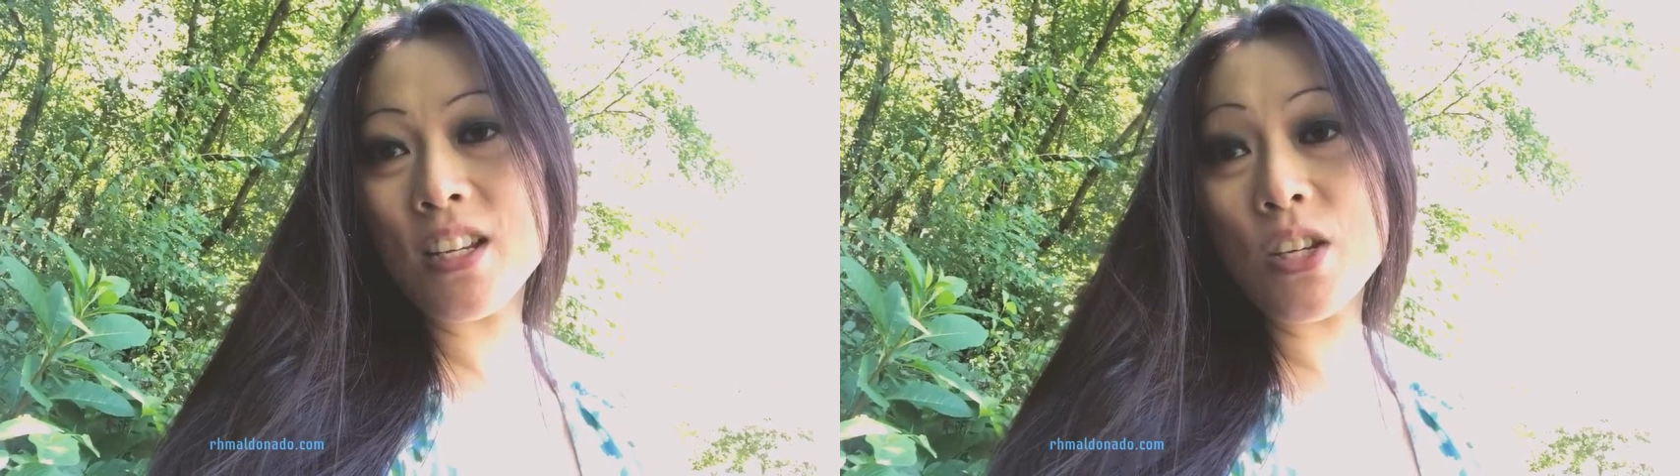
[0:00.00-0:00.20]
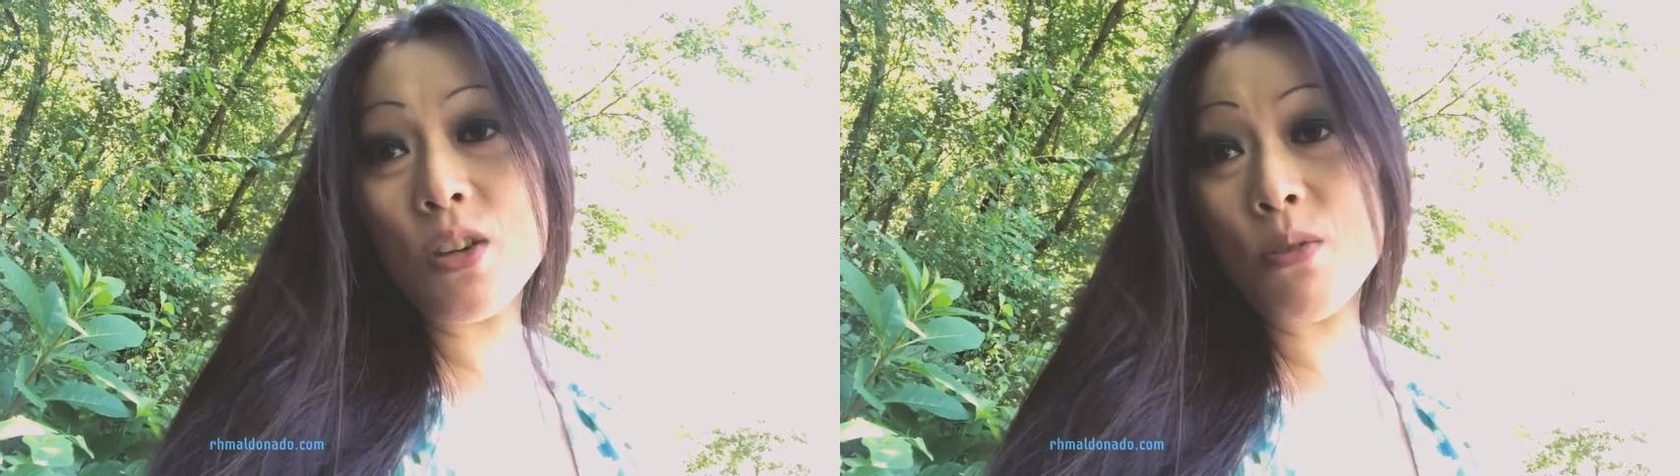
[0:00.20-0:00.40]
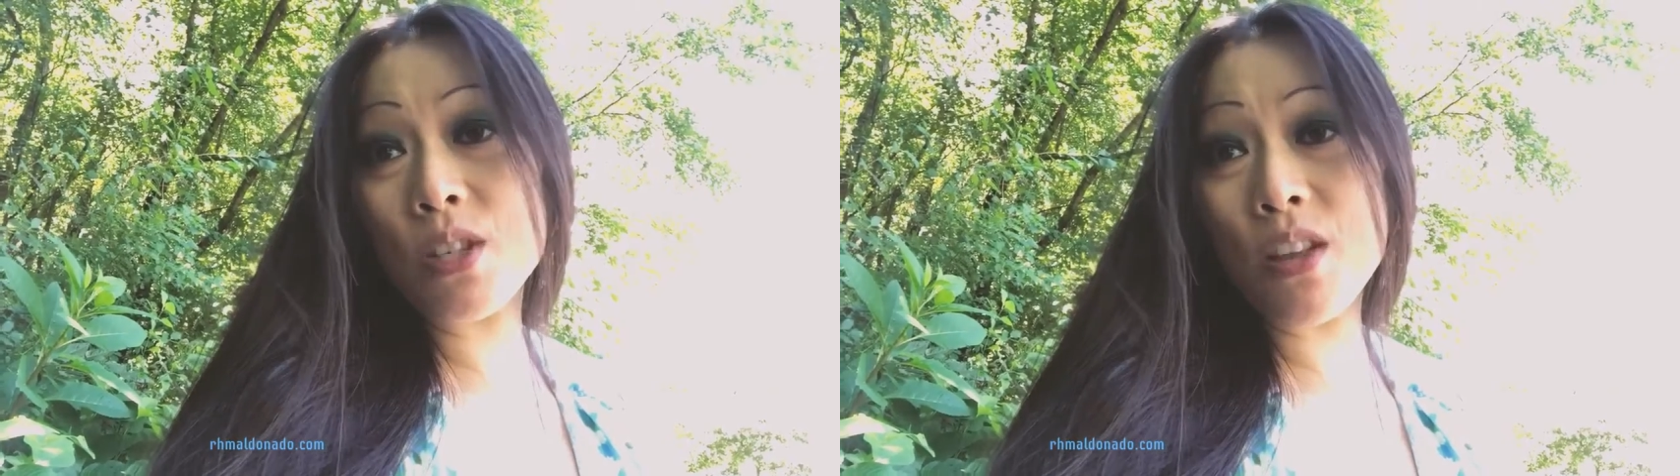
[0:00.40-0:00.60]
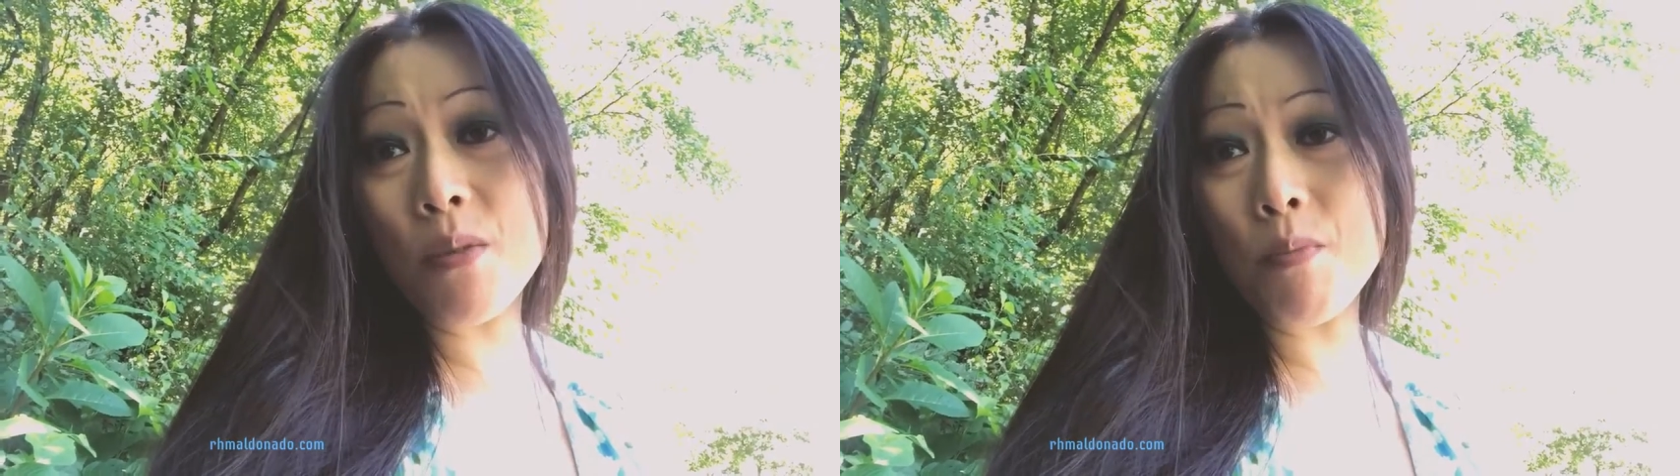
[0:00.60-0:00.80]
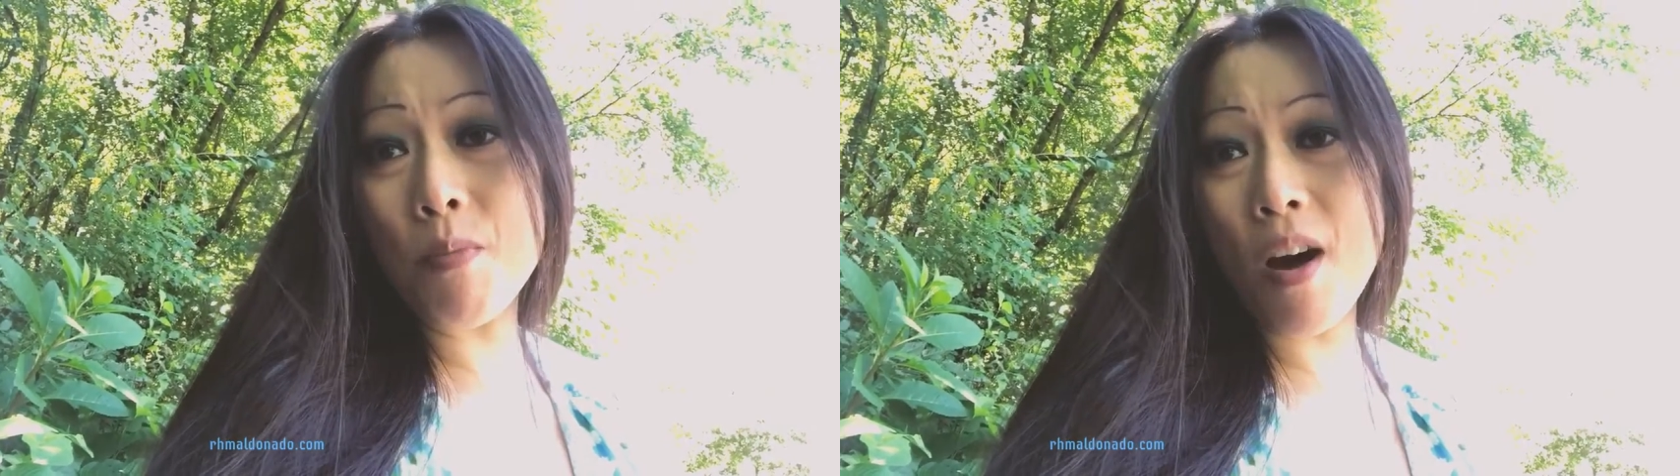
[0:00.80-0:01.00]
You don't tell
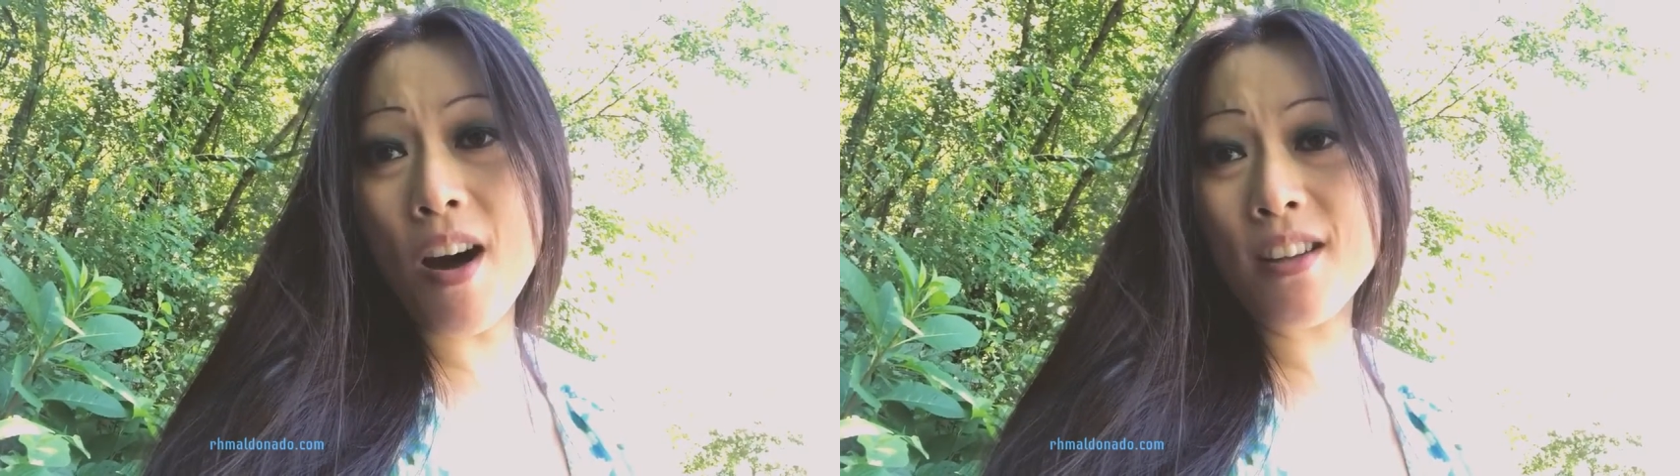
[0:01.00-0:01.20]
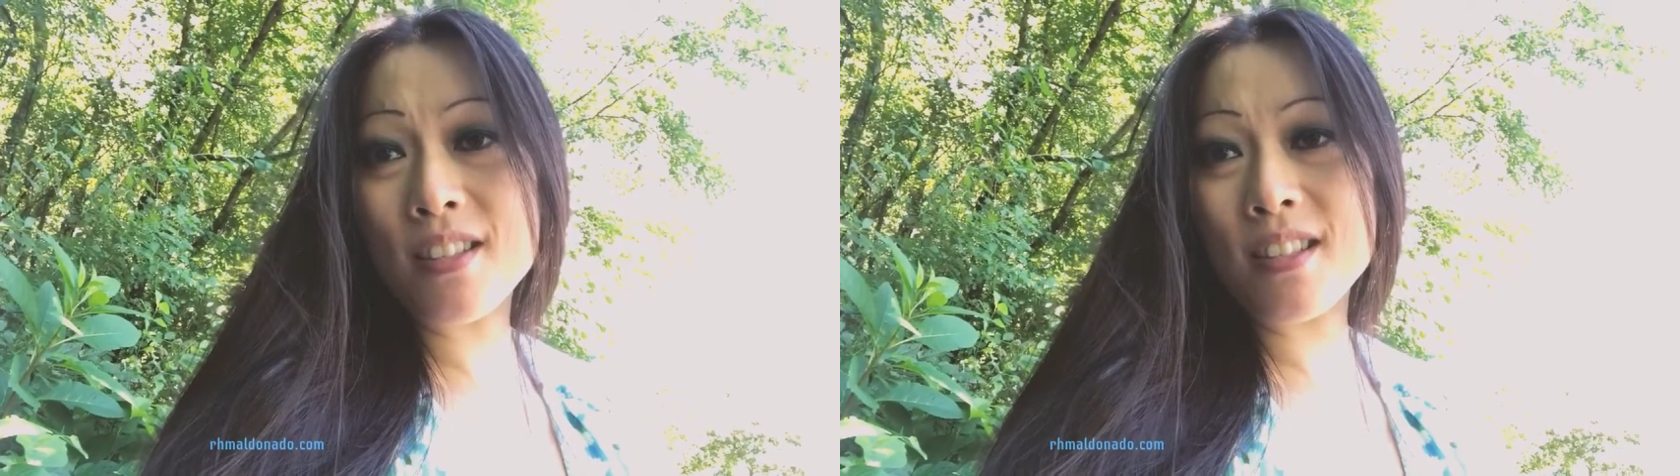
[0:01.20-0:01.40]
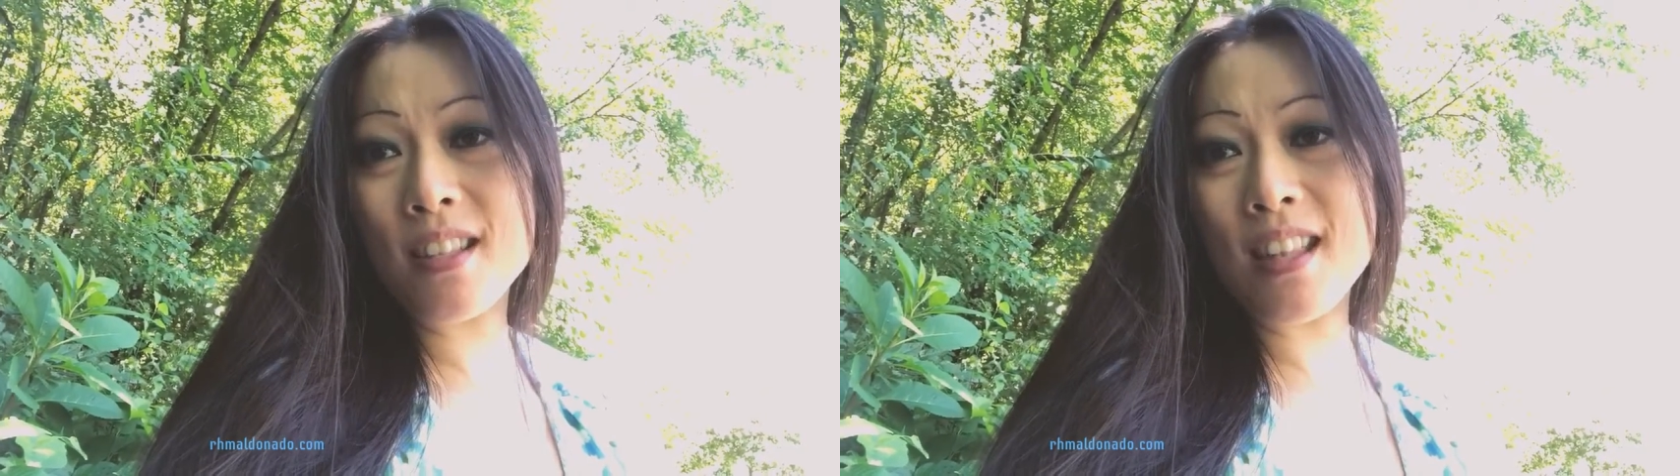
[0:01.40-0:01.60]
the boss